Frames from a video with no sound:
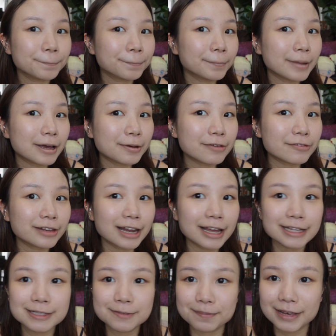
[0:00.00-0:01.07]
Now we have a
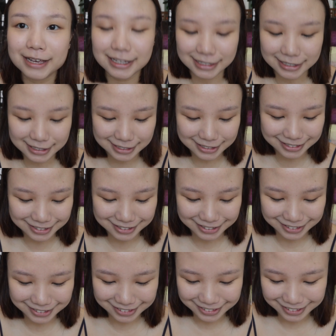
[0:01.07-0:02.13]
nice base.
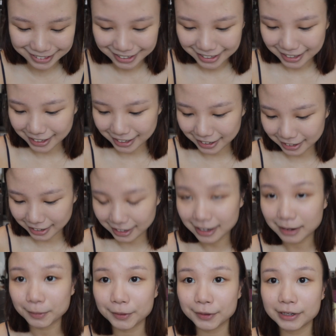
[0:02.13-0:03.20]
And then
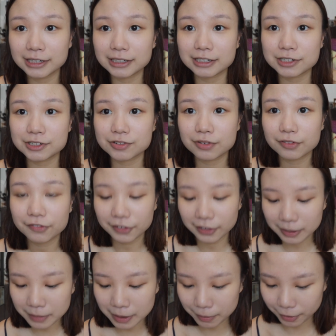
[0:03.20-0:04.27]
I'm gonna fill
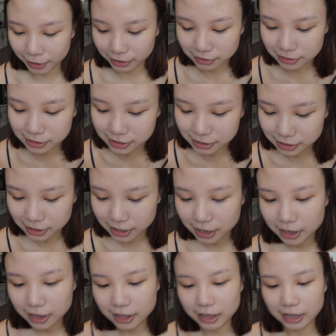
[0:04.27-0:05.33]
in my brows.
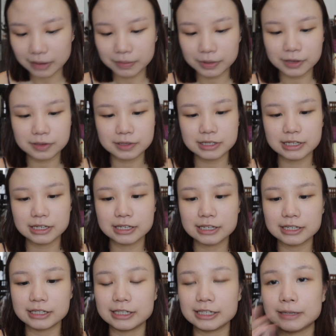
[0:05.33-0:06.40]
I'm
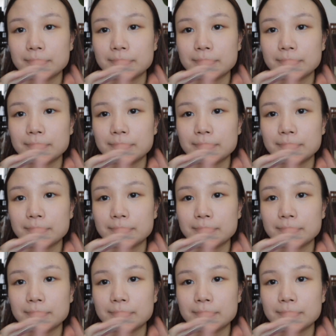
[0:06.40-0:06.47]
using the